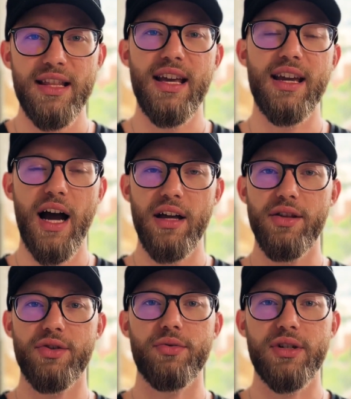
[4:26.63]
They got in
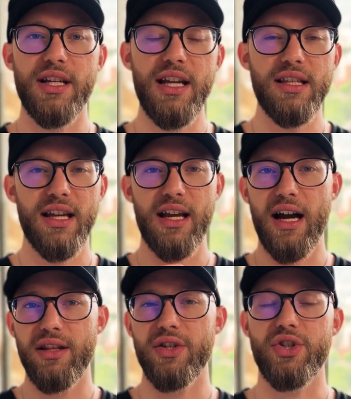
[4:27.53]
this routine, they
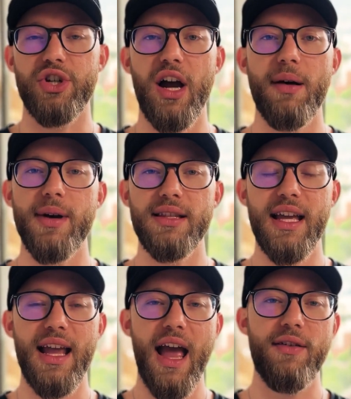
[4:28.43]
got in this job, and
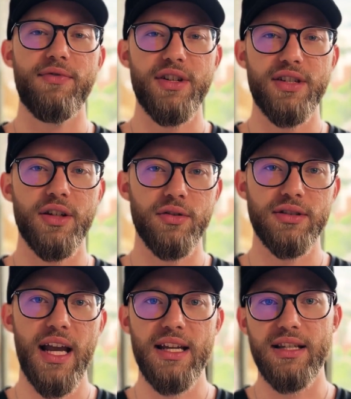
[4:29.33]
they every single
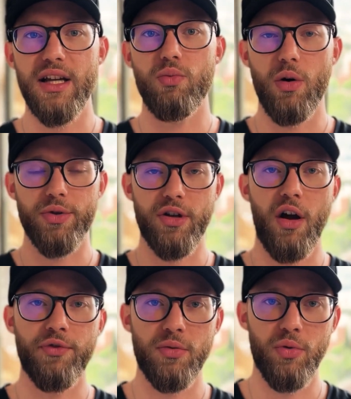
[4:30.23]
day did what was
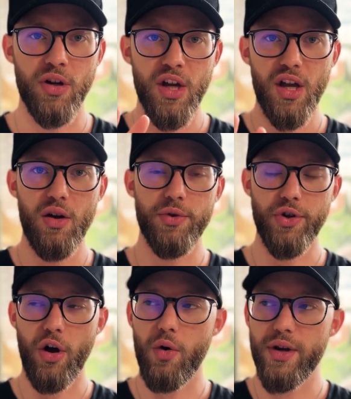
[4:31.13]
comfortable. It
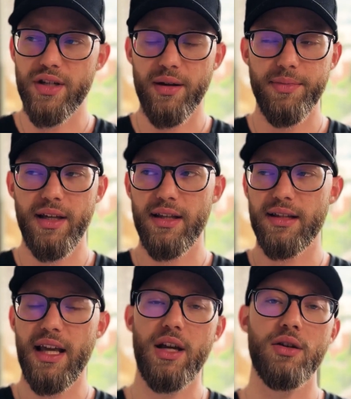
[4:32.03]
was always something
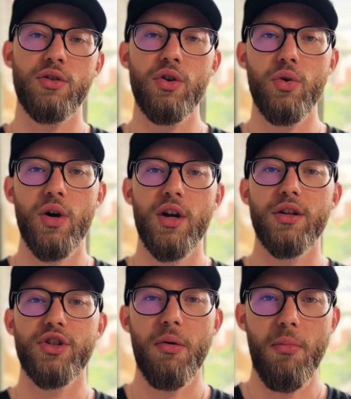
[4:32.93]
that they could do
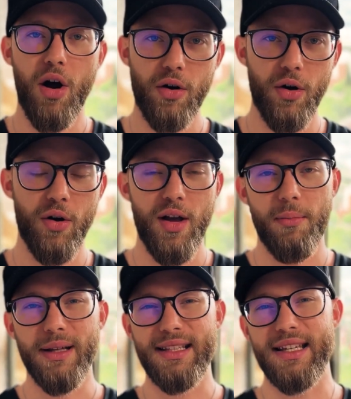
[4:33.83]
tomorrow,
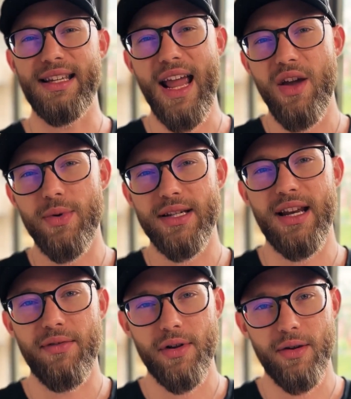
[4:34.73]
but today was
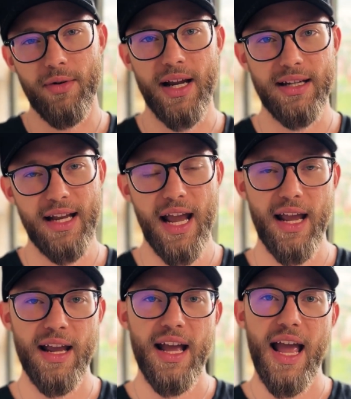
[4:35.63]
never the right
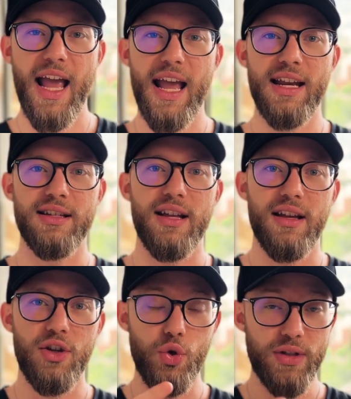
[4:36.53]
day. And
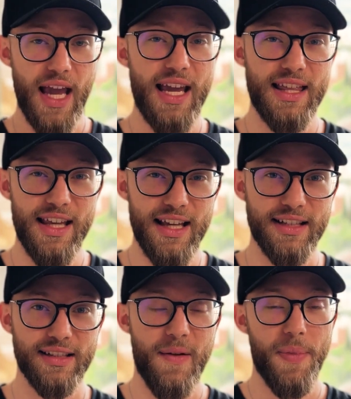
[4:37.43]
you take
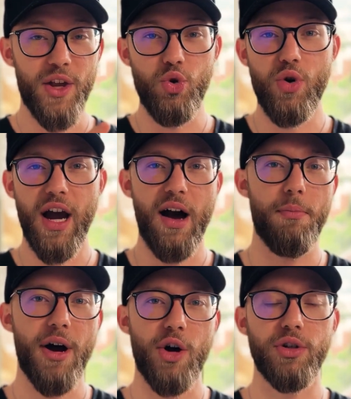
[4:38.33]
this and you
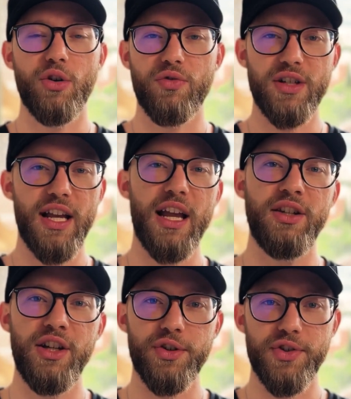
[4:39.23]
compound it over
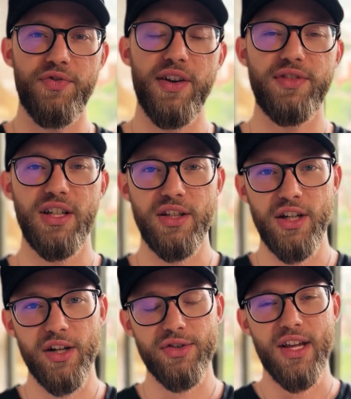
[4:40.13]
10 years, 15
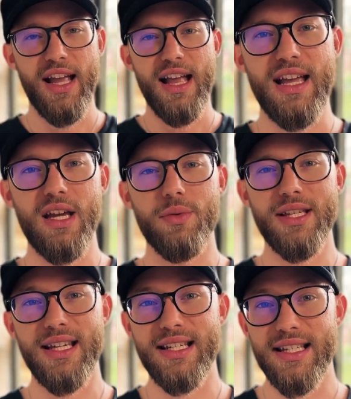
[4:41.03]
years, and it
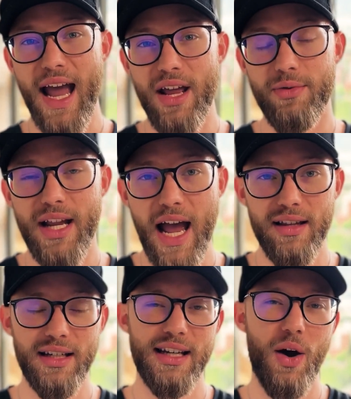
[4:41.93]
was a sad
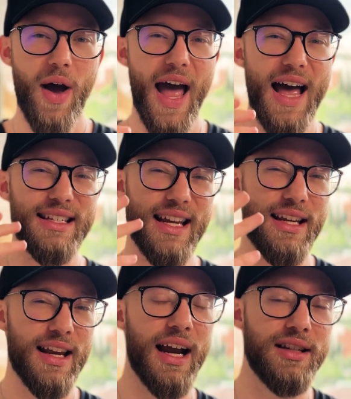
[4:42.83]
reality. Now, as a
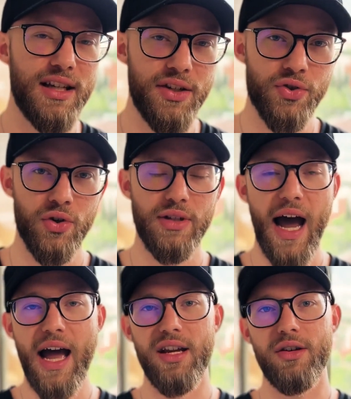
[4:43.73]
19-year-old,
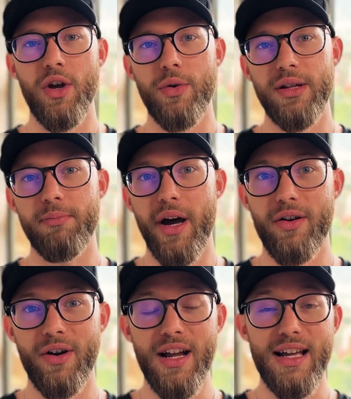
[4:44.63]
I didn't know any
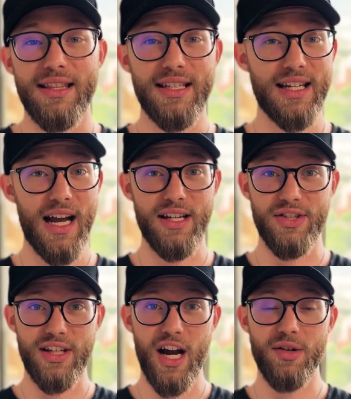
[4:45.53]
better. This kind of
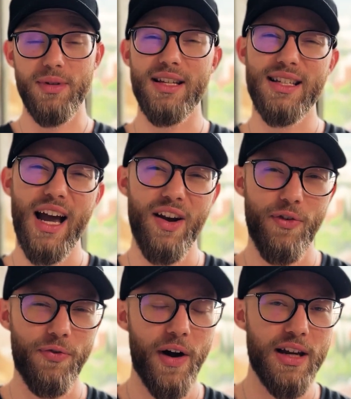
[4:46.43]
scared me. This kind
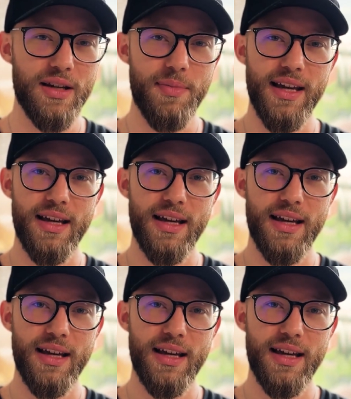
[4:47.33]
of frightened me,